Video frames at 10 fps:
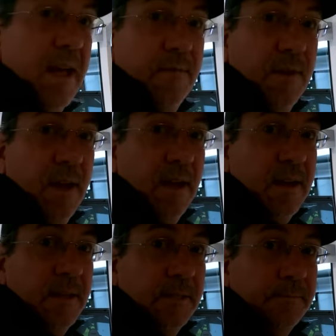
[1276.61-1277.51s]
have a...
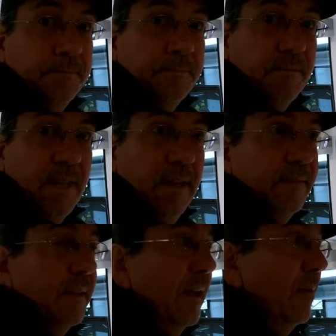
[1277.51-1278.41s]

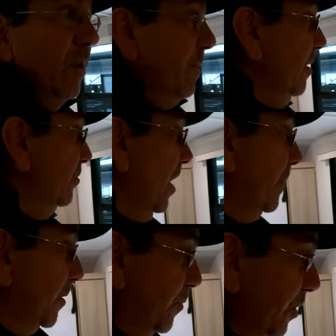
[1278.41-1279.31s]
And Winnebago
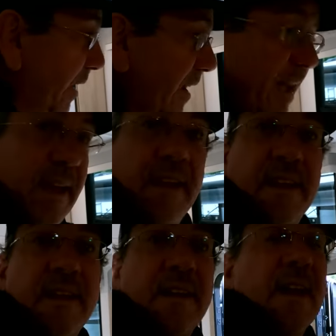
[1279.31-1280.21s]
stopped putting a